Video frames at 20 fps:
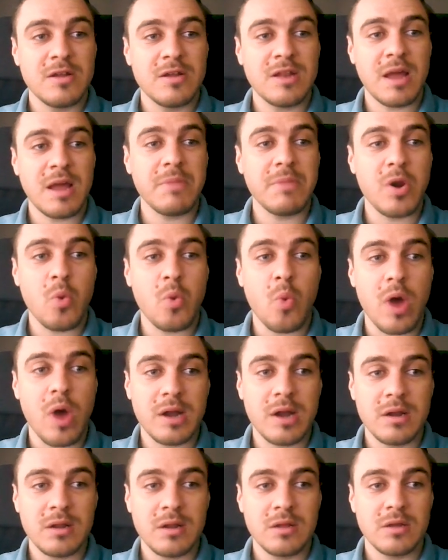
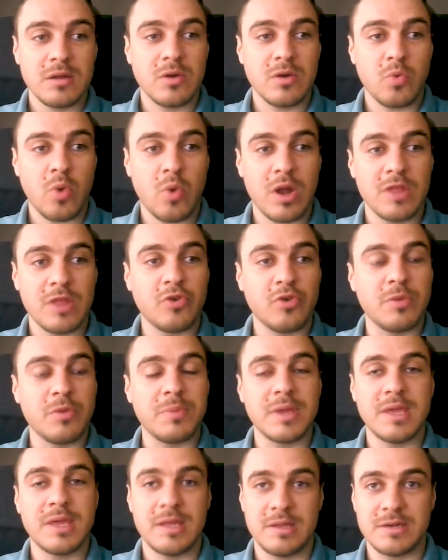#1 wallet for
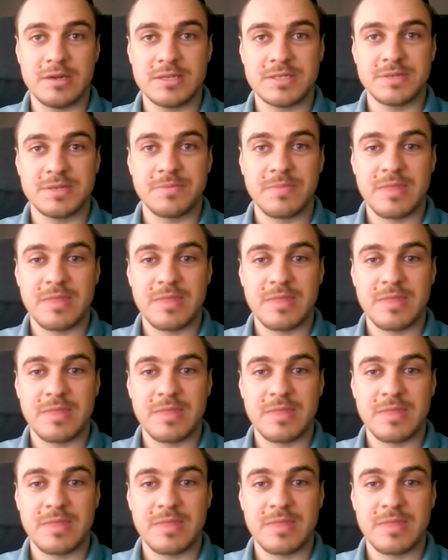beginners,